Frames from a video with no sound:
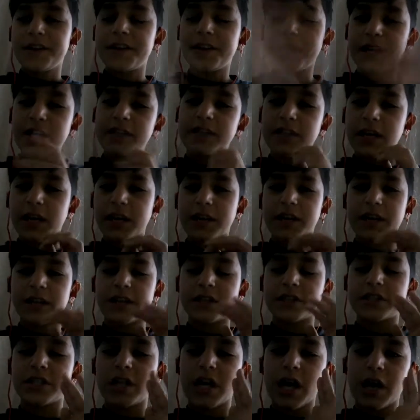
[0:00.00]
Neyse
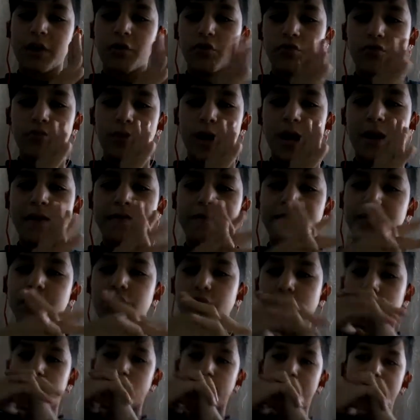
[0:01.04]
arkadaşlar, umarım
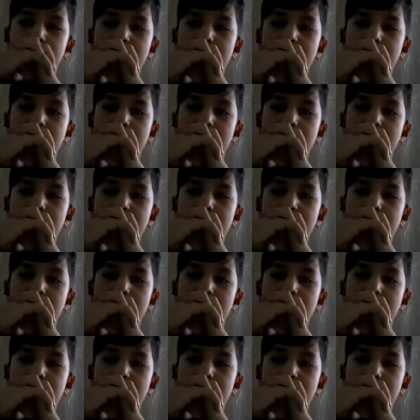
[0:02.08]
videomu